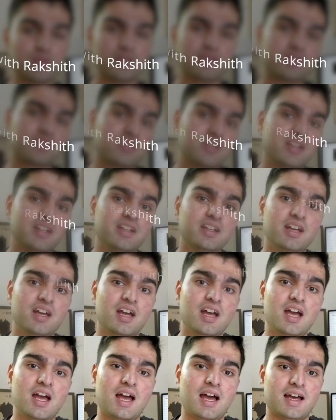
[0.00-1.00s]
the screen.
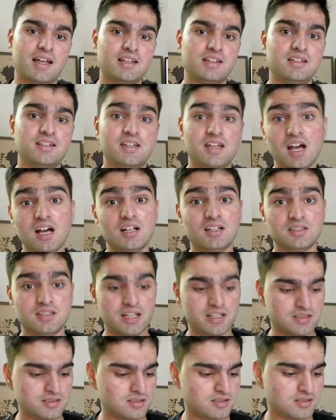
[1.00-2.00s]
And yeah,
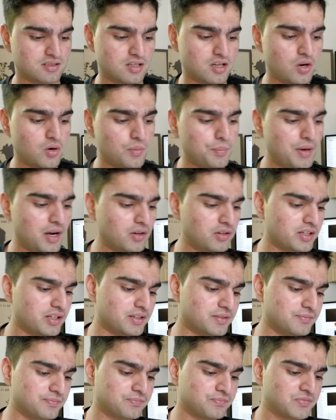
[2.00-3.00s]
let's go about it.
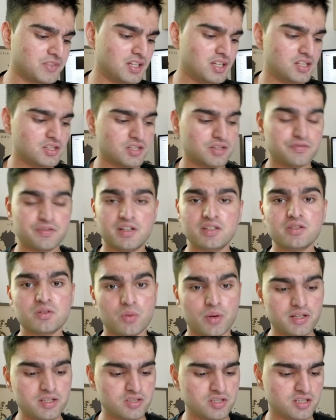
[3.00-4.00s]
So the first
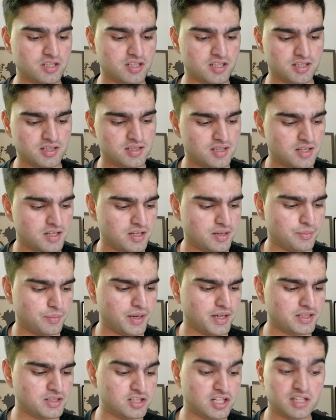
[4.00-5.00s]
question is
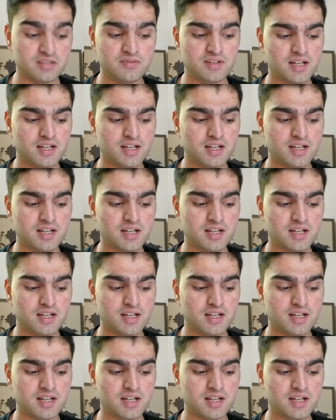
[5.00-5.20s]
by Janvi